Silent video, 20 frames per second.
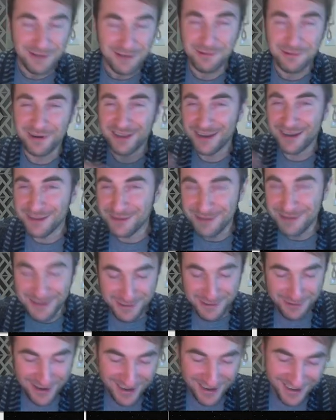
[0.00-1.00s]
We're going to do
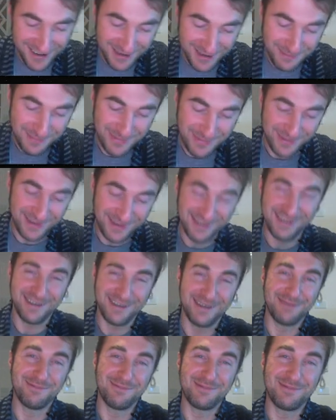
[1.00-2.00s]
this write-up,
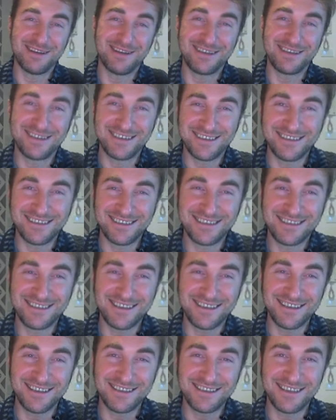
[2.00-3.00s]
which
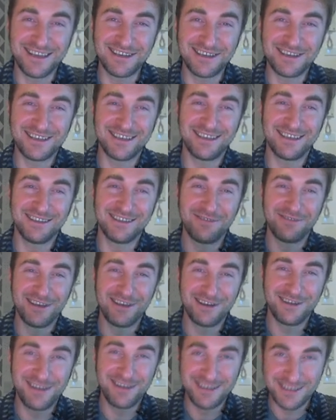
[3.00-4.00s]
is essentially the
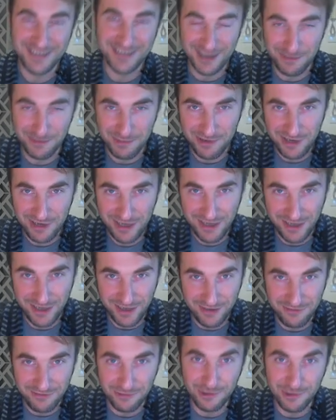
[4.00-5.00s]
very summary
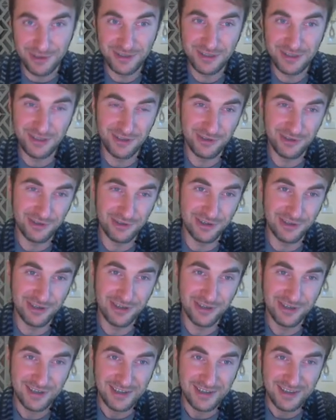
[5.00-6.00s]
of what
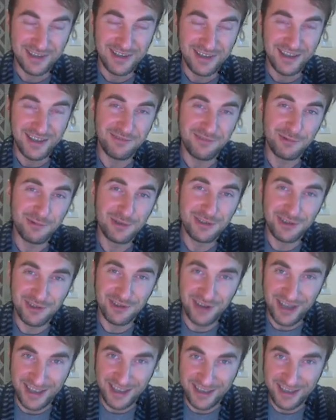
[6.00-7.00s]
your
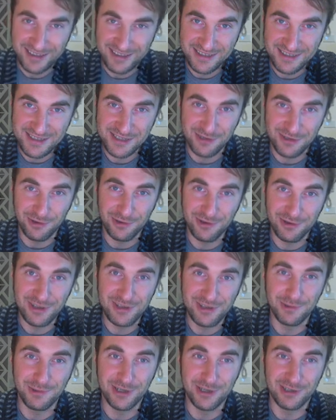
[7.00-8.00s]
end
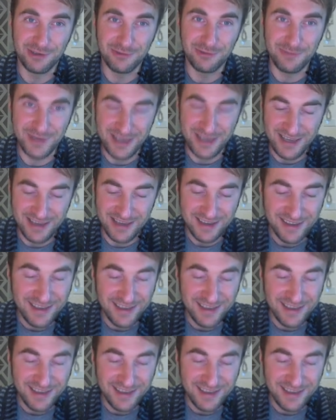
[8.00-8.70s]
story will be.